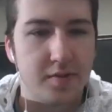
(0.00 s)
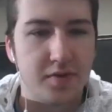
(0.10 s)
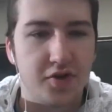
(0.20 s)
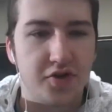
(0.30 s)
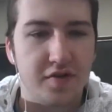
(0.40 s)

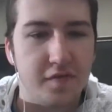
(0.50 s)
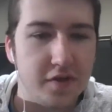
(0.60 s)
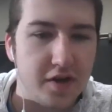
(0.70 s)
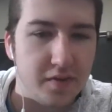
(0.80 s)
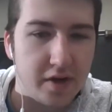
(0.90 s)
going to try and
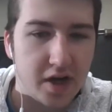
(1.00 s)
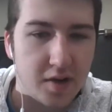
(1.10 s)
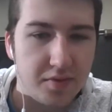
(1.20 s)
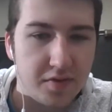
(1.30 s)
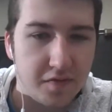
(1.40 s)
find what
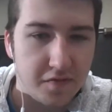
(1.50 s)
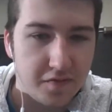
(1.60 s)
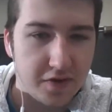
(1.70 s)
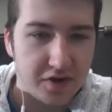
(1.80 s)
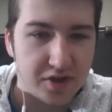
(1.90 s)
happened the
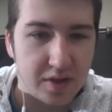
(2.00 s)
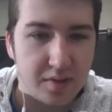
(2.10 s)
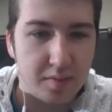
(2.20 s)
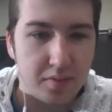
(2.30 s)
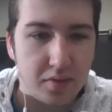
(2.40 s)
first time
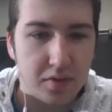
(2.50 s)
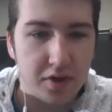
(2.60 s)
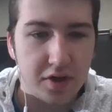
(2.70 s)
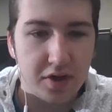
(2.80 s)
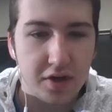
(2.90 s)
they
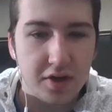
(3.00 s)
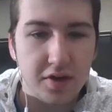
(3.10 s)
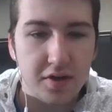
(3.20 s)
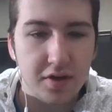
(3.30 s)
played.